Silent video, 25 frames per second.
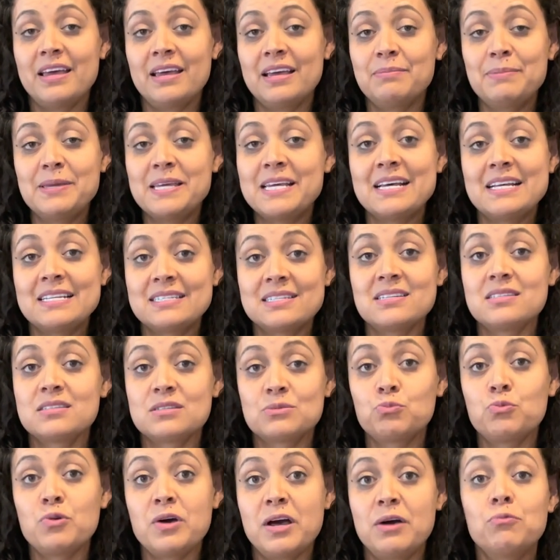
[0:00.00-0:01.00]
because it's
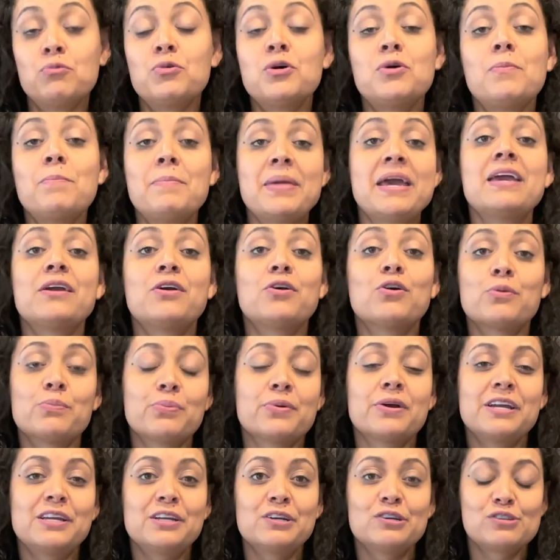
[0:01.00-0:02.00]
what will make or
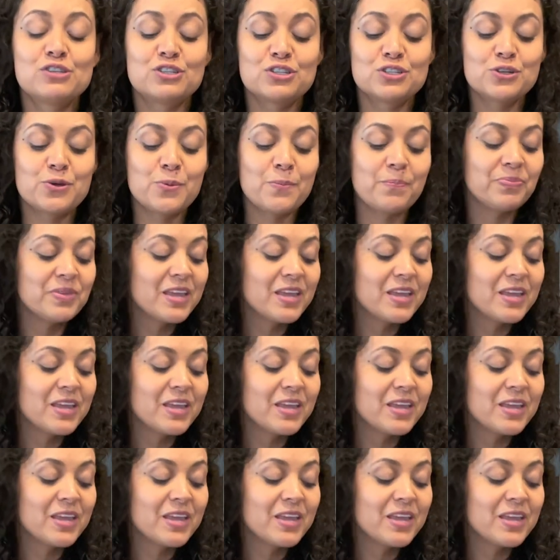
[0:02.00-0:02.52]
break your soup.